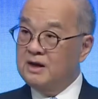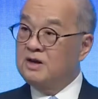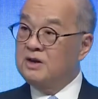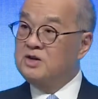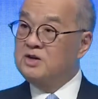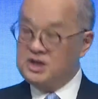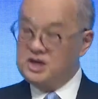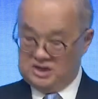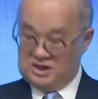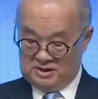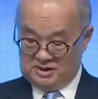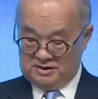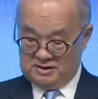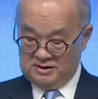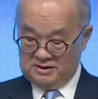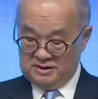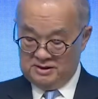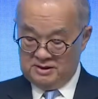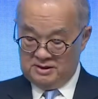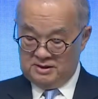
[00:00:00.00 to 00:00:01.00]
Indeed,
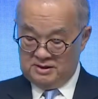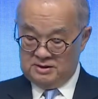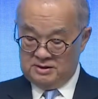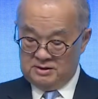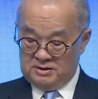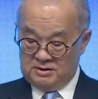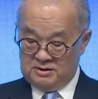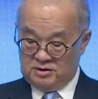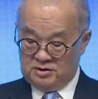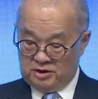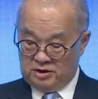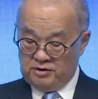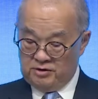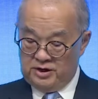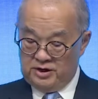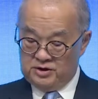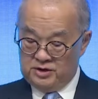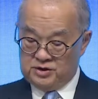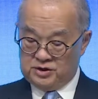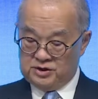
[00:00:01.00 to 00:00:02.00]
there
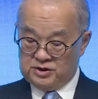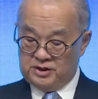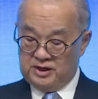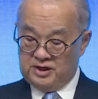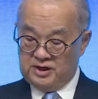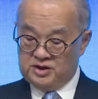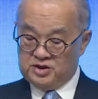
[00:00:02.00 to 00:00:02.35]
is